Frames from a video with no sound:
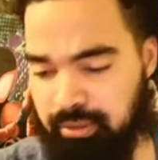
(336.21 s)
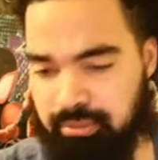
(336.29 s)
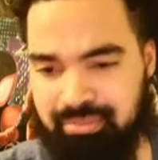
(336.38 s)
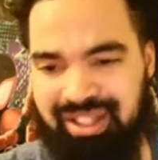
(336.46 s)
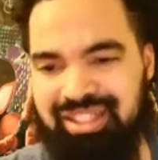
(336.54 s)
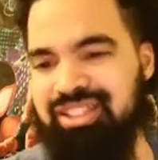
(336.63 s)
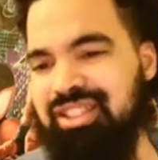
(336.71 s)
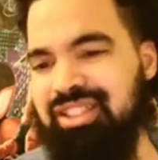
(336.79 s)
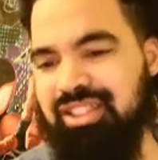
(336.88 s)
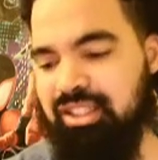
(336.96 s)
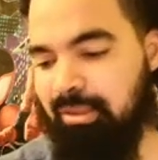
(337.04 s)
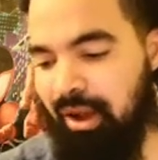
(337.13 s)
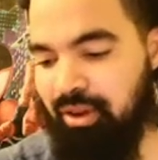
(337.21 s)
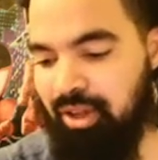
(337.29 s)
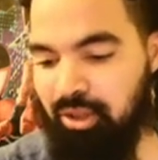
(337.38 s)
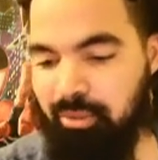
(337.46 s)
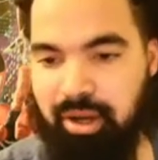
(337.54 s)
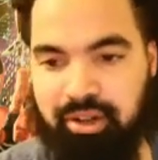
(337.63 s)
This is about
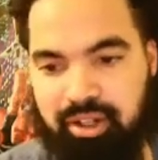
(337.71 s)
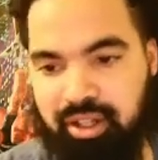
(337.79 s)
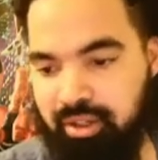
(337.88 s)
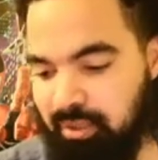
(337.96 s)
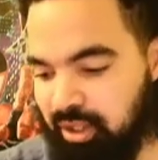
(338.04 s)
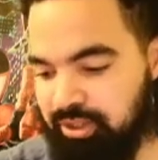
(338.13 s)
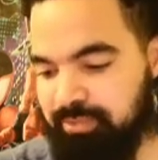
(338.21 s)
Killmonger anyways.